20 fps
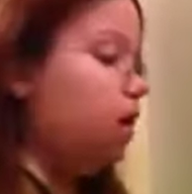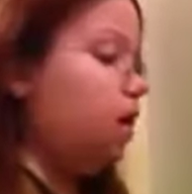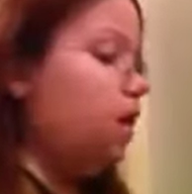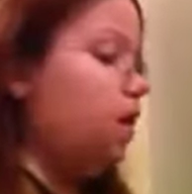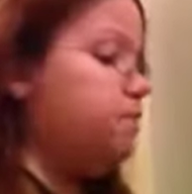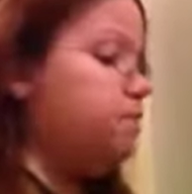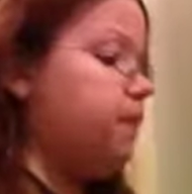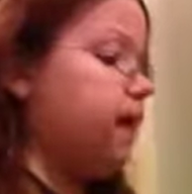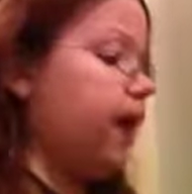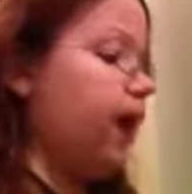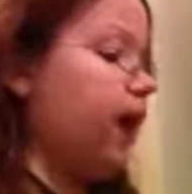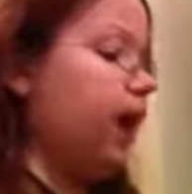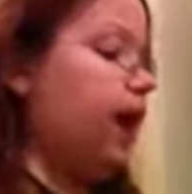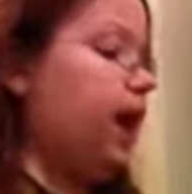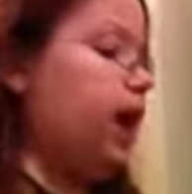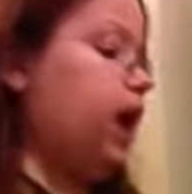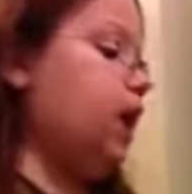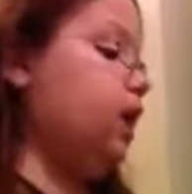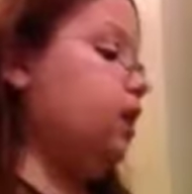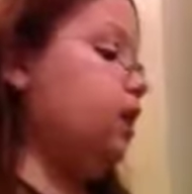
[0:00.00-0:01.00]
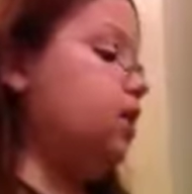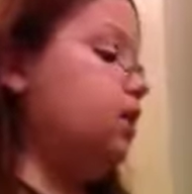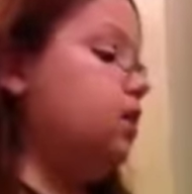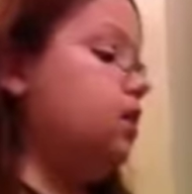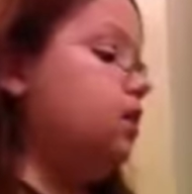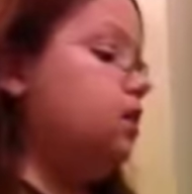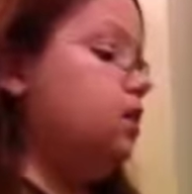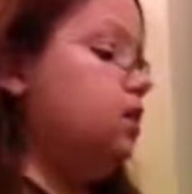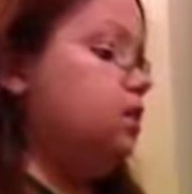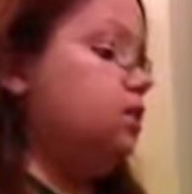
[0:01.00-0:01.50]
A pad,
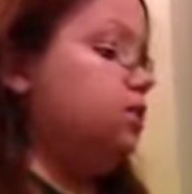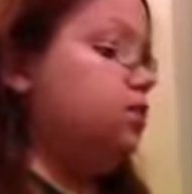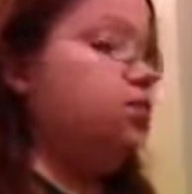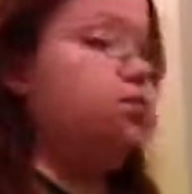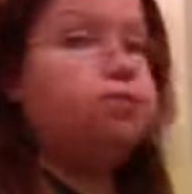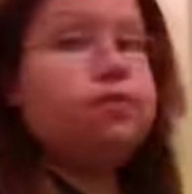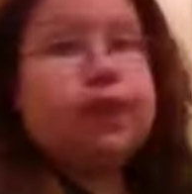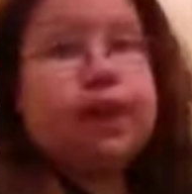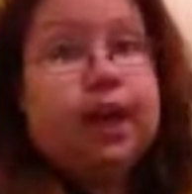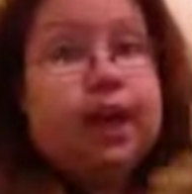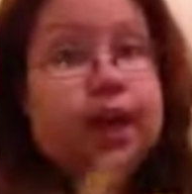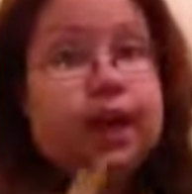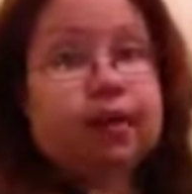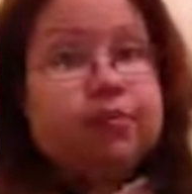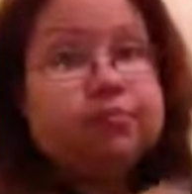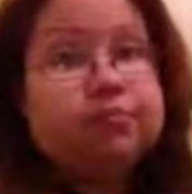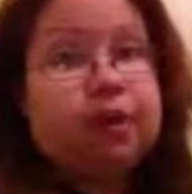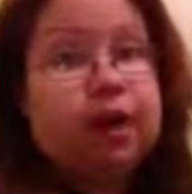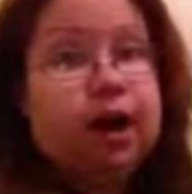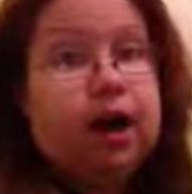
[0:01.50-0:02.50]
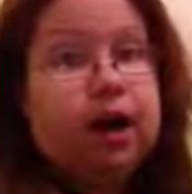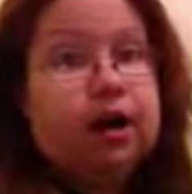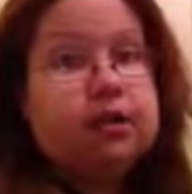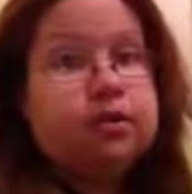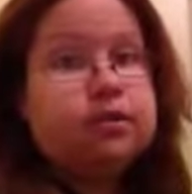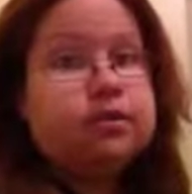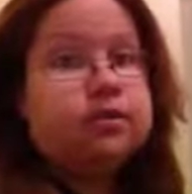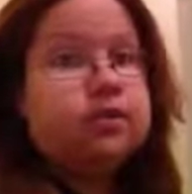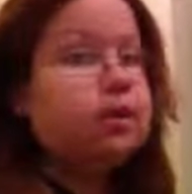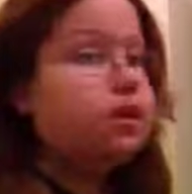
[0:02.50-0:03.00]
2
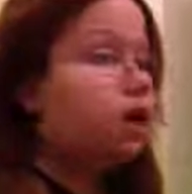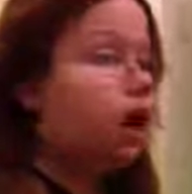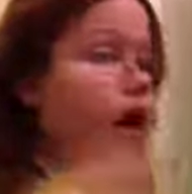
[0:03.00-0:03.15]
tampons.